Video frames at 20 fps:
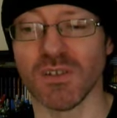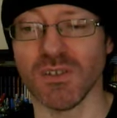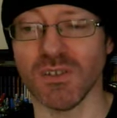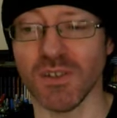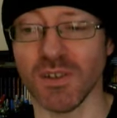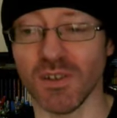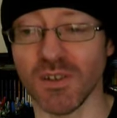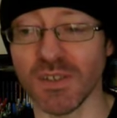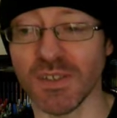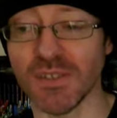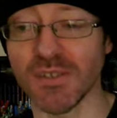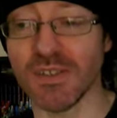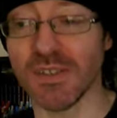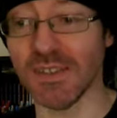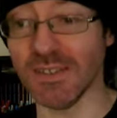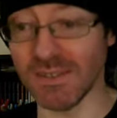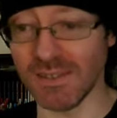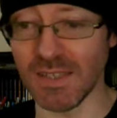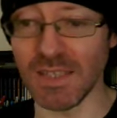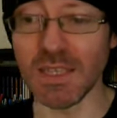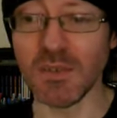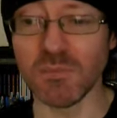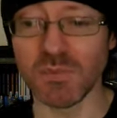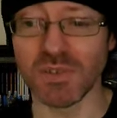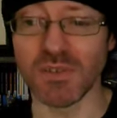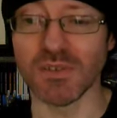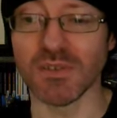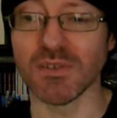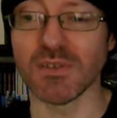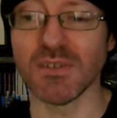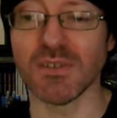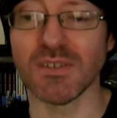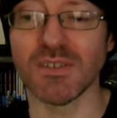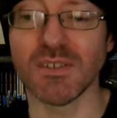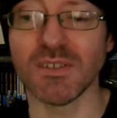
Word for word: you know, these, these demon, this,